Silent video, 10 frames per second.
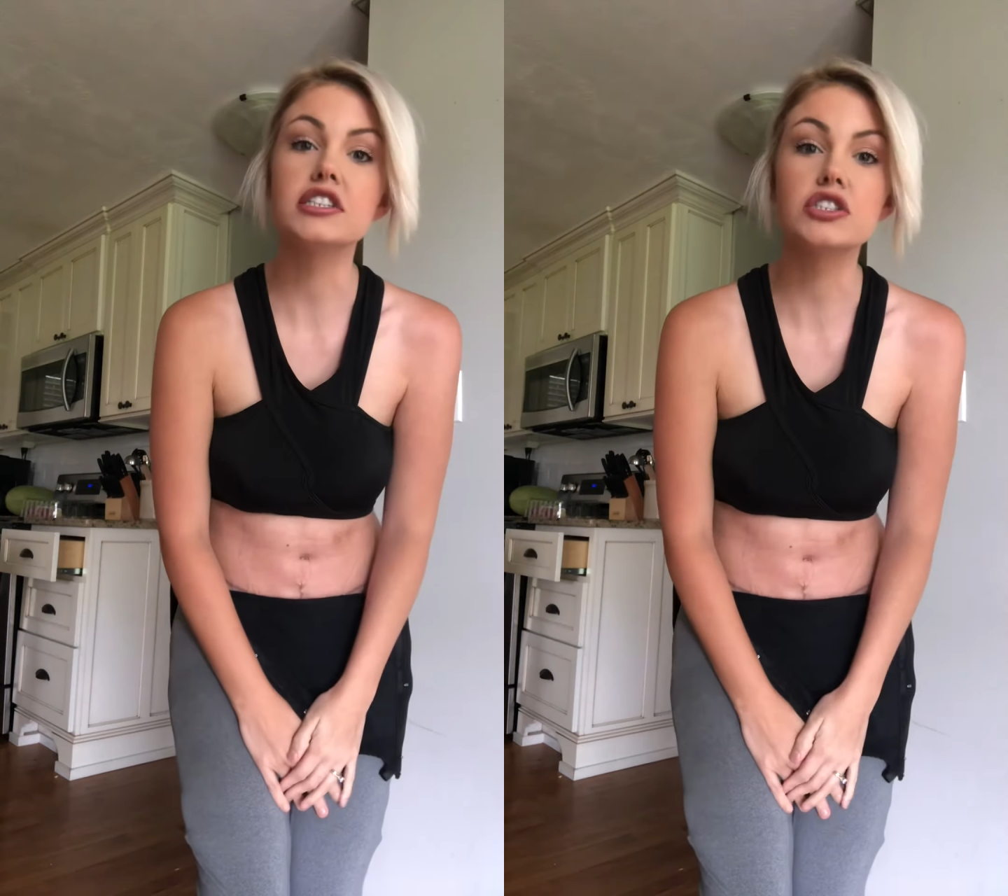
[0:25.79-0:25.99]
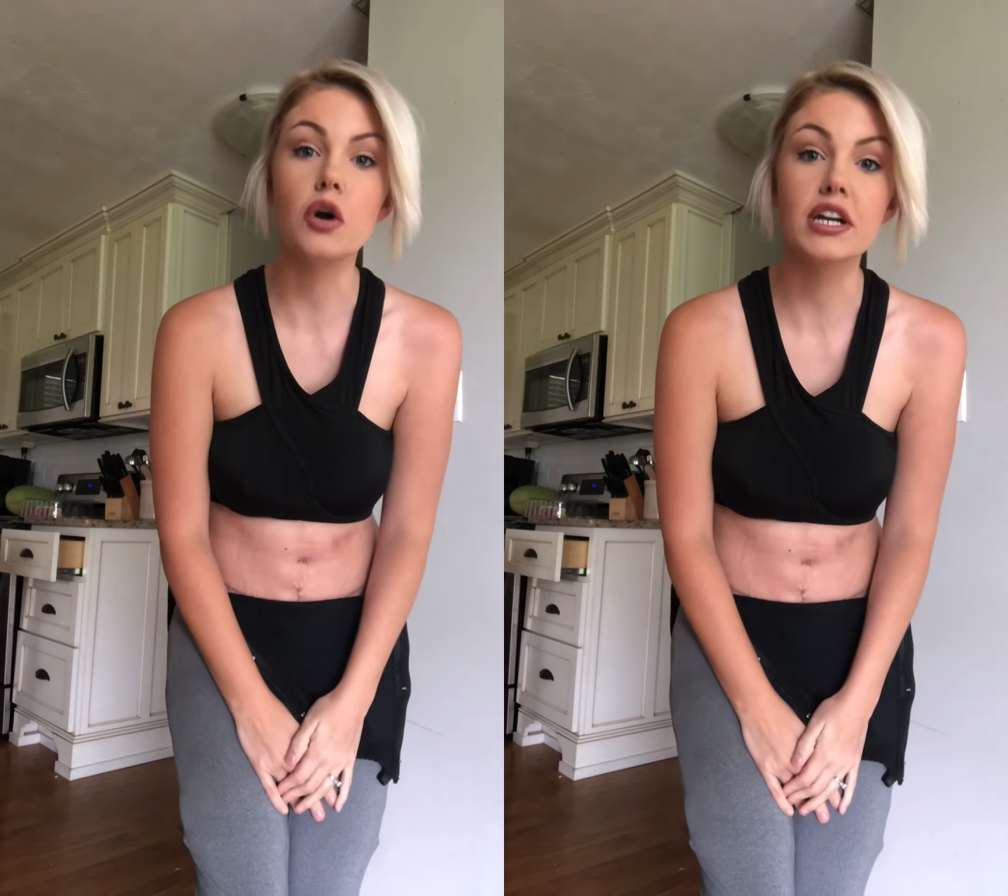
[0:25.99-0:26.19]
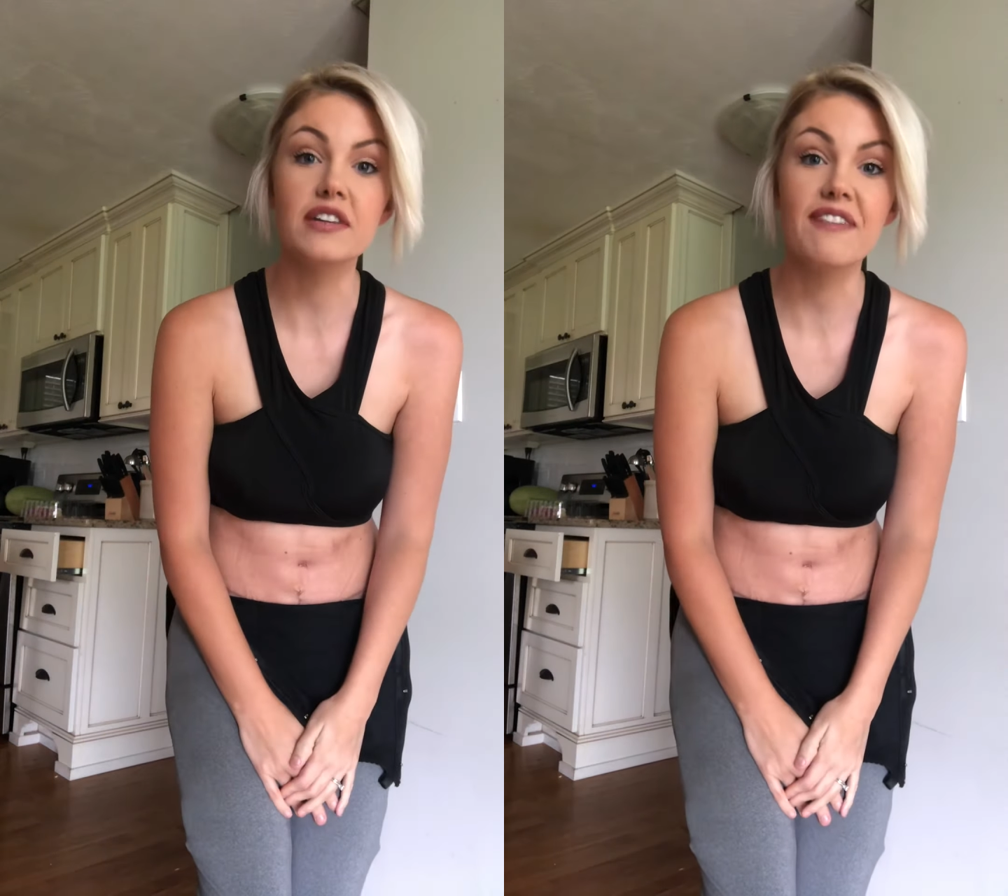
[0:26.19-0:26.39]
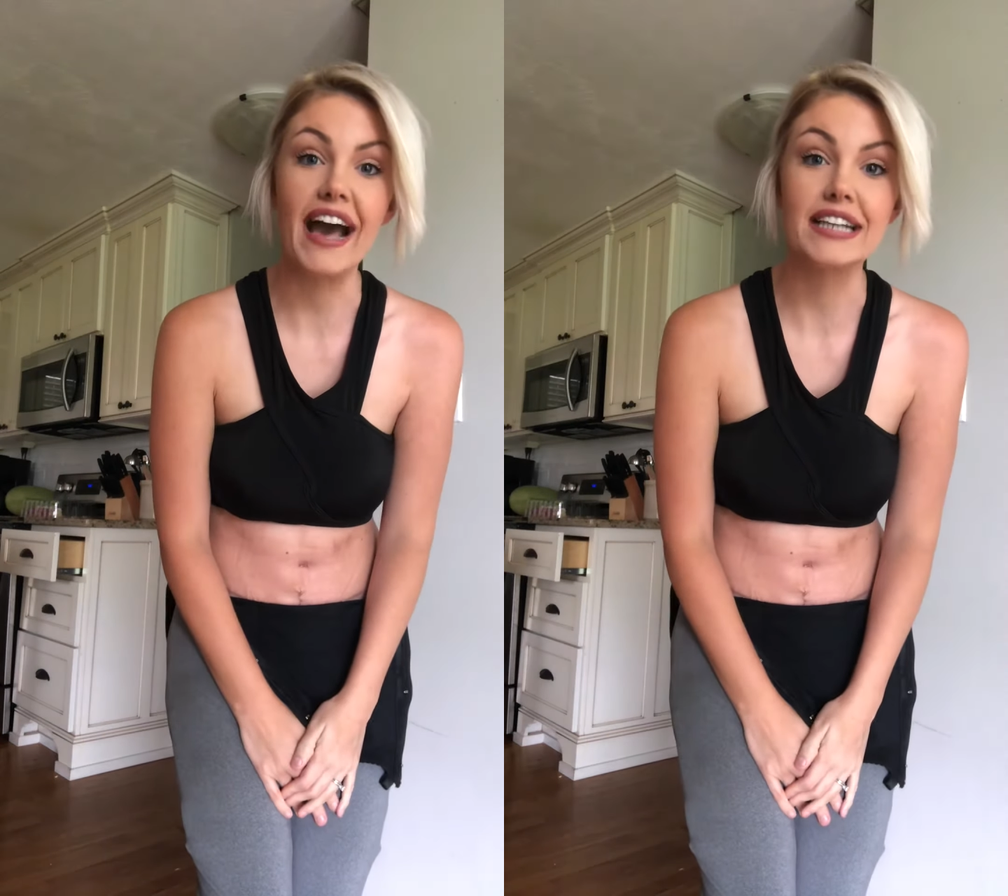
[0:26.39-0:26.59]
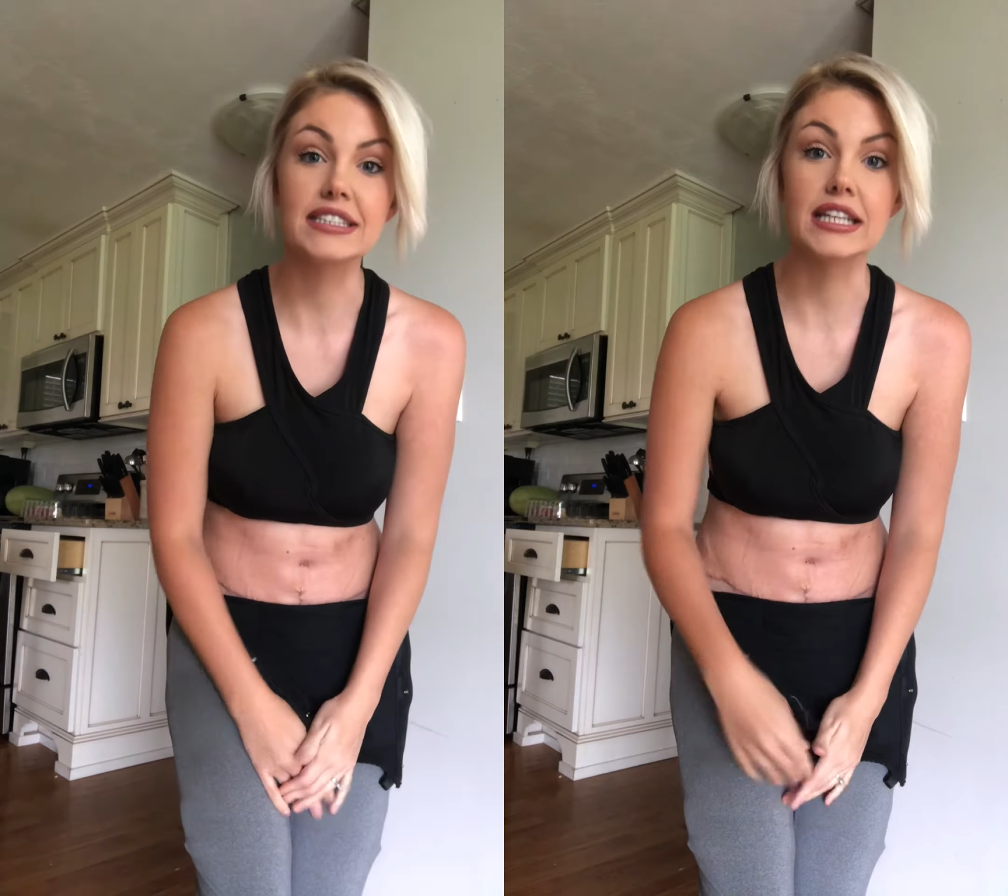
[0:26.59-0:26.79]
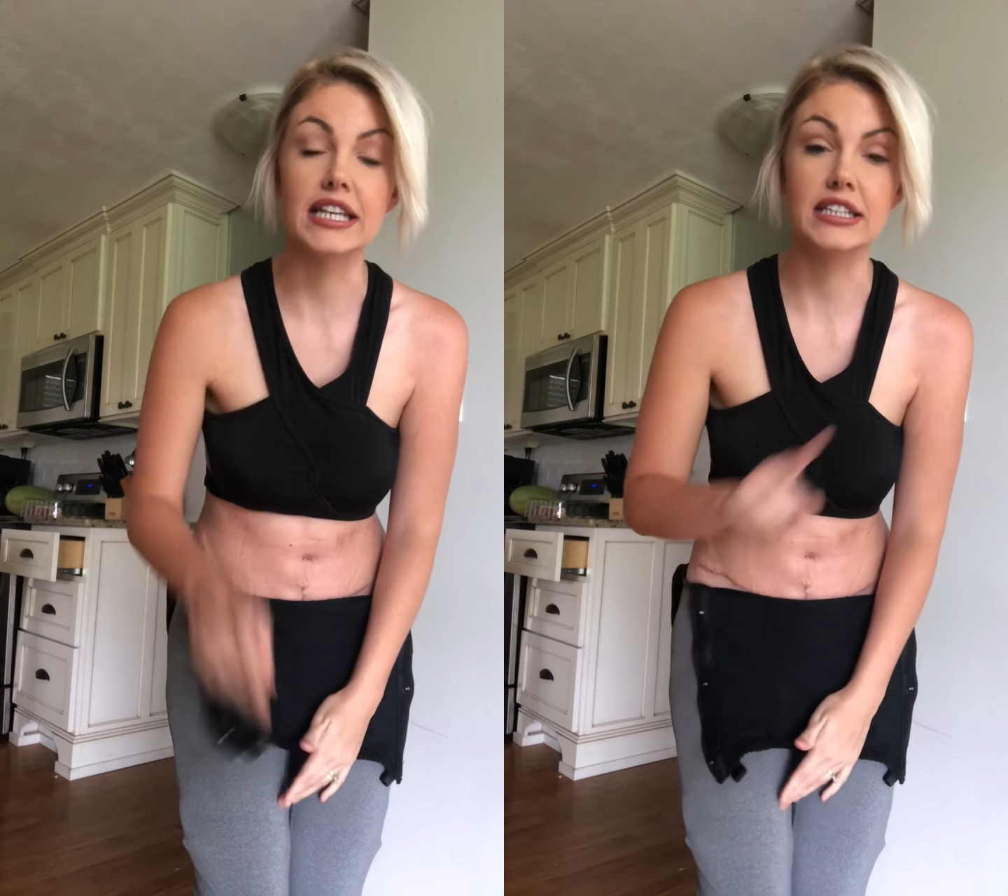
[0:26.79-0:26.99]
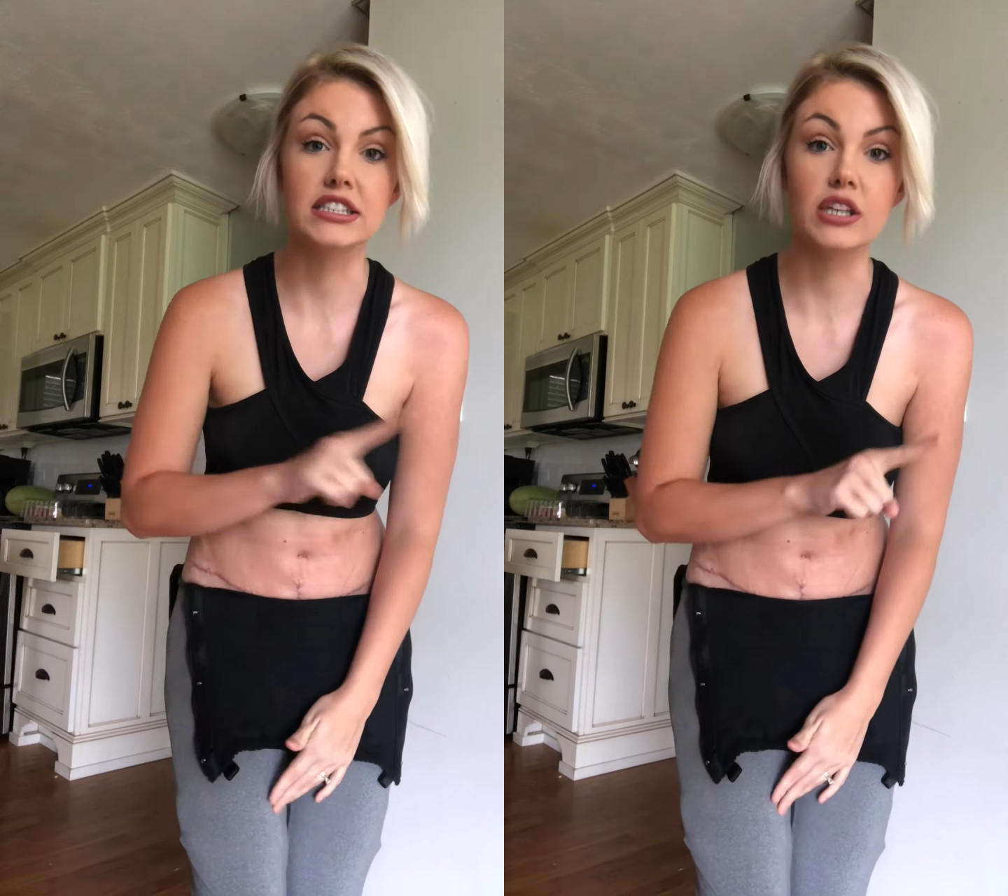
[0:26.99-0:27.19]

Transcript: started Vaseline.